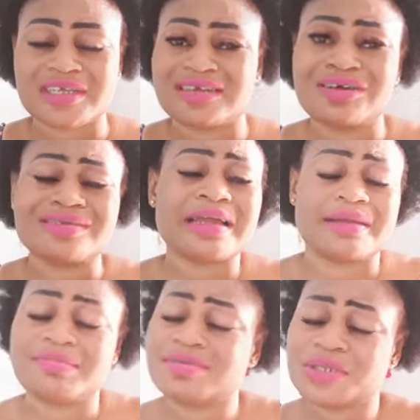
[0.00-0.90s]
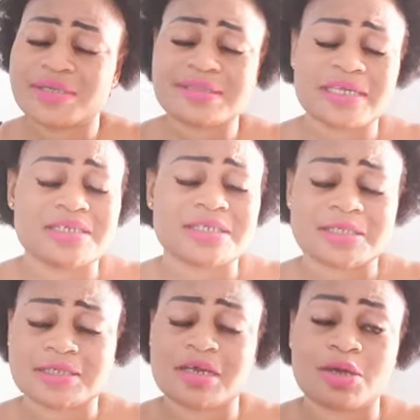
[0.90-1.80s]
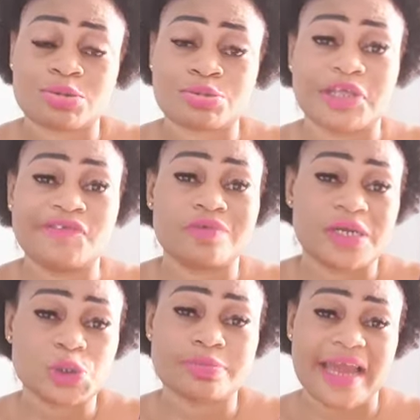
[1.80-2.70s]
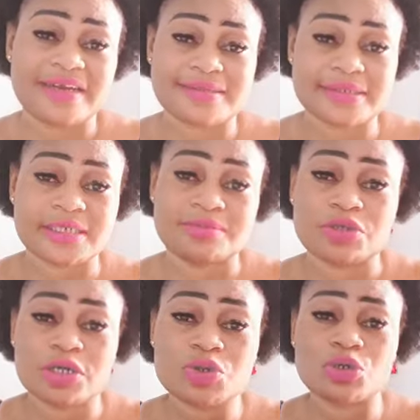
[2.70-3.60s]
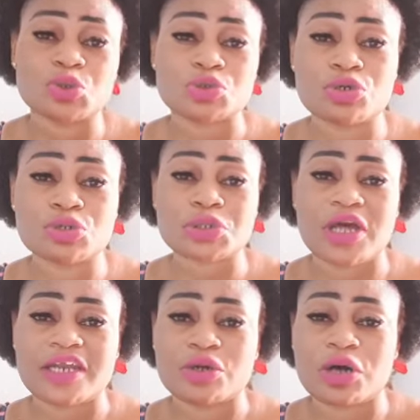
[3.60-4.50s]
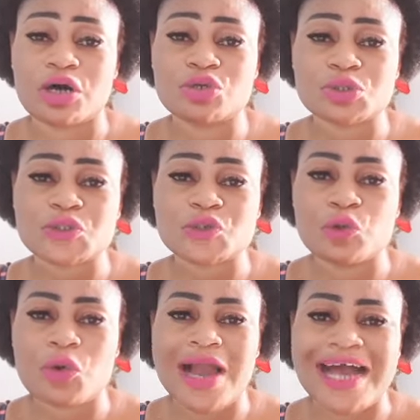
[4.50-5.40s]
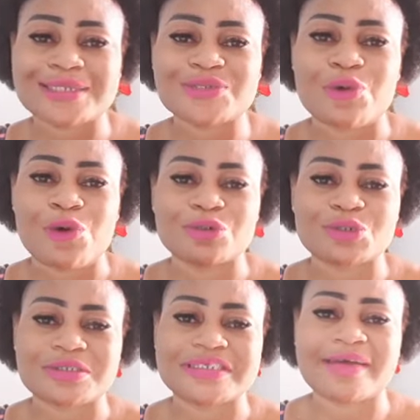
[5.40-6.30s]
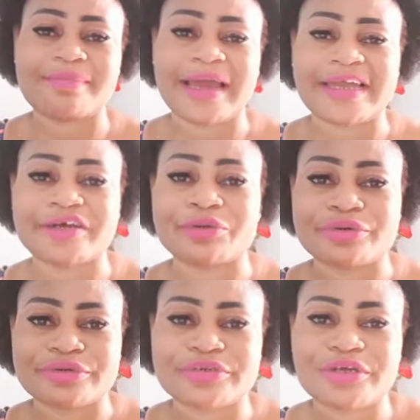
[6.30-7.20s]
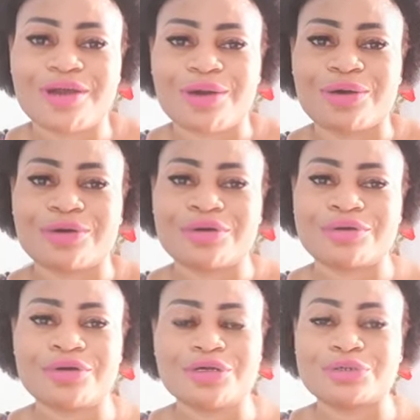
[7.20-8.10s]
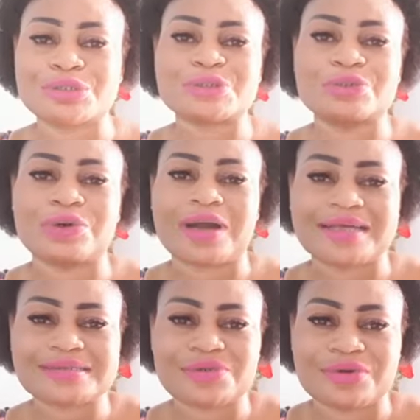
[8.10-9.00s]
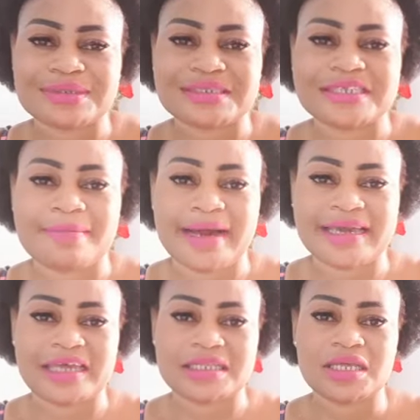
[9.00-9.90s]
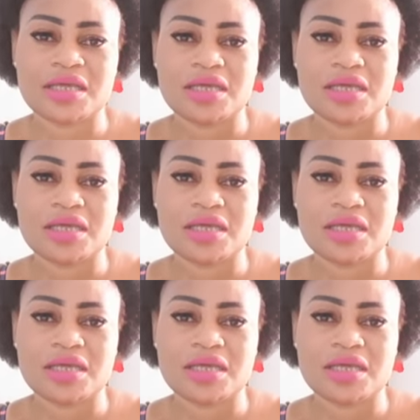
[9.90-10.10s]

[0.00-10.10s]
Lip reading: Let me just say this: if you want to buy this cream, don't go to those all those local stores nearby the road or those local stores in the market.